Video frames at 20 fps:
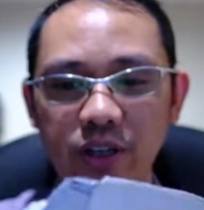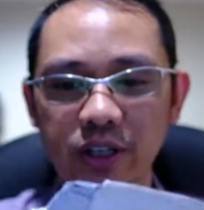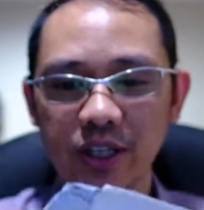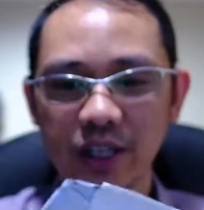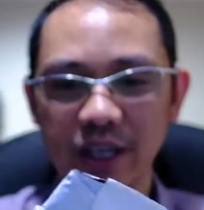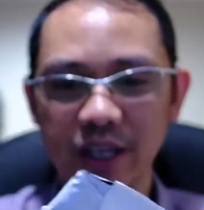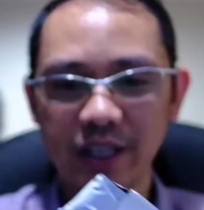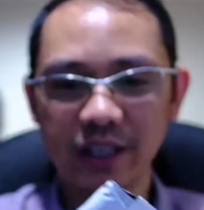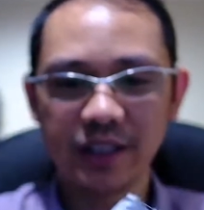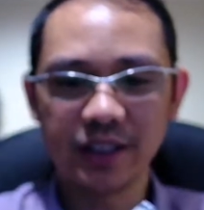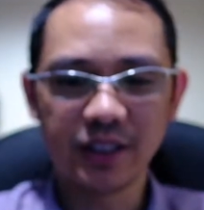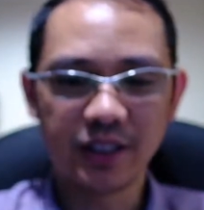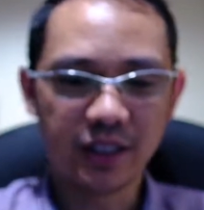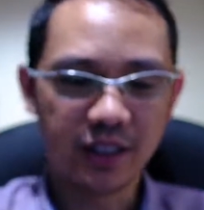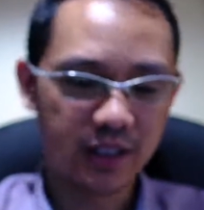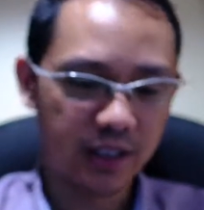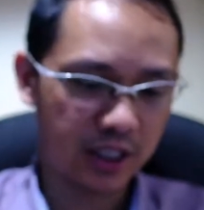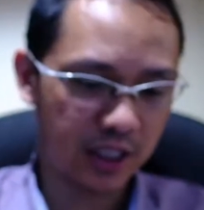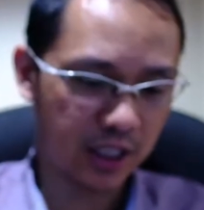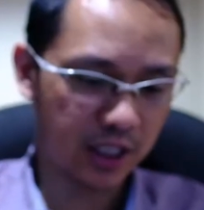online.
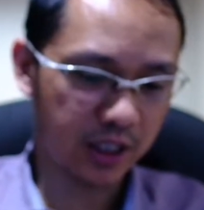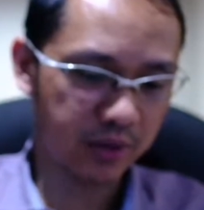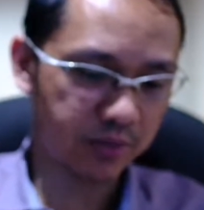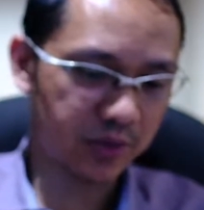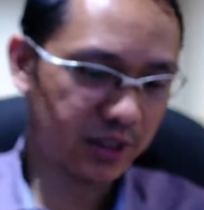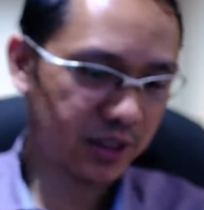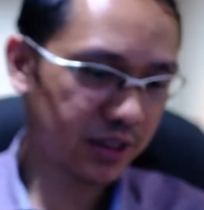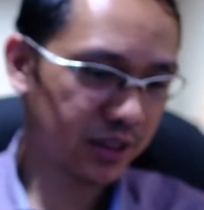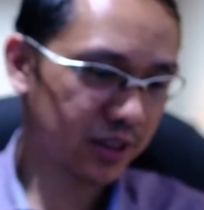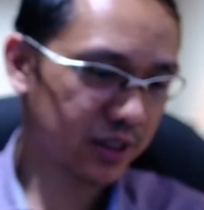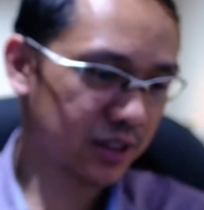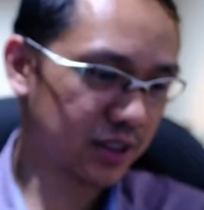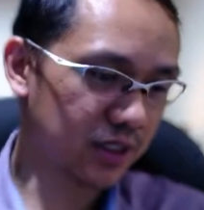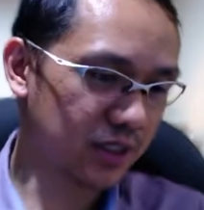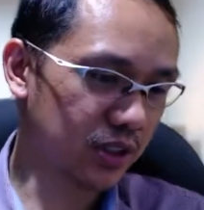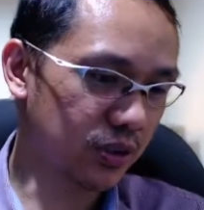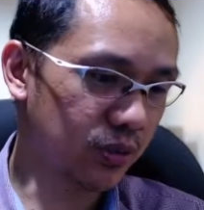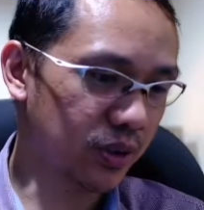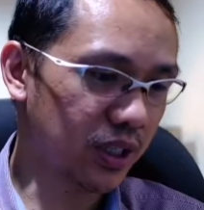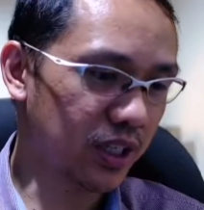Let me just
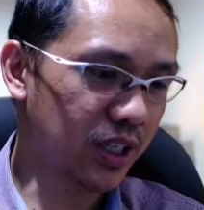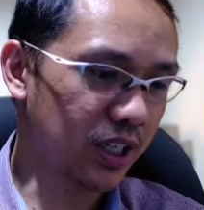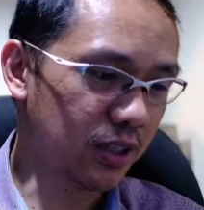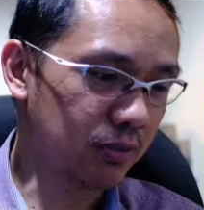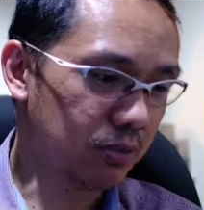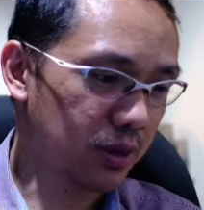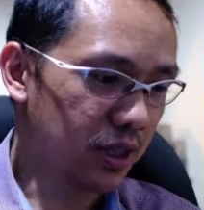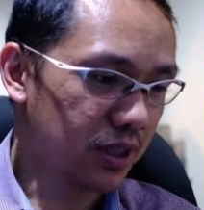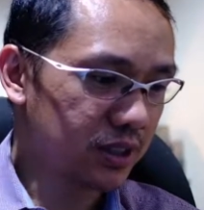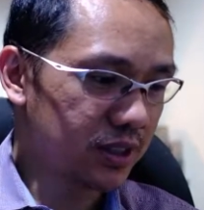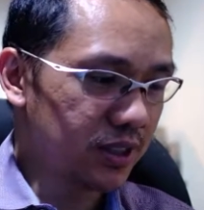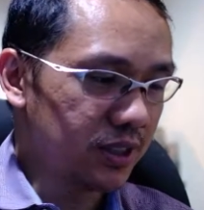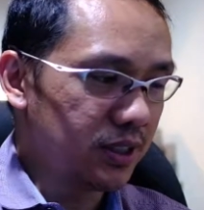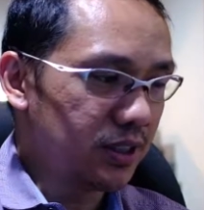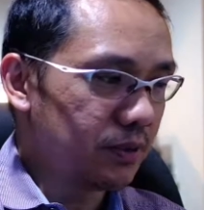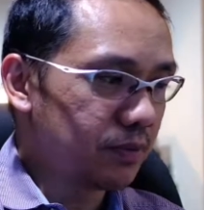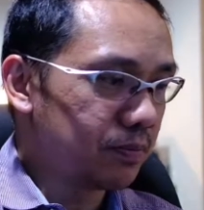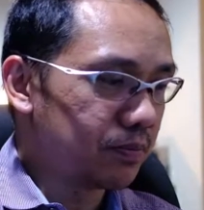uh, quickly unbox it.